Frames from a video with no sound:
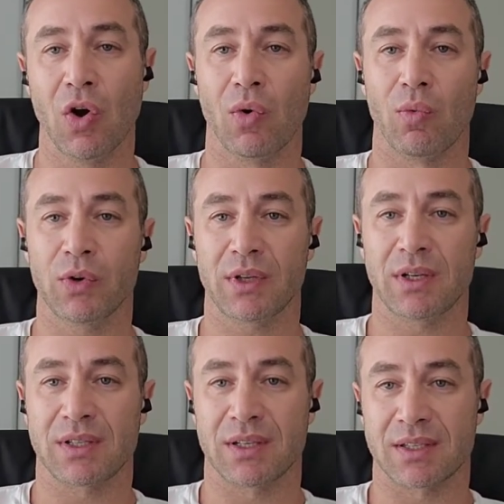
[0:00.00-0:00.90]
what
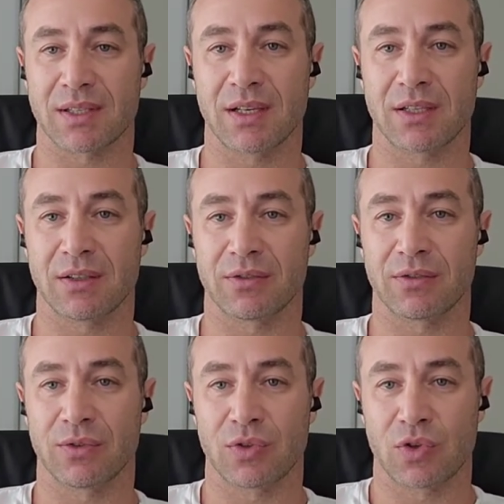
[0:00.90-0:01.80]
is incentive
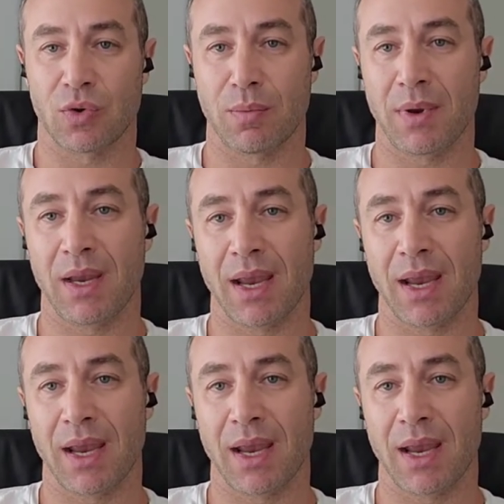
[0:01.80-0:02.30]
to me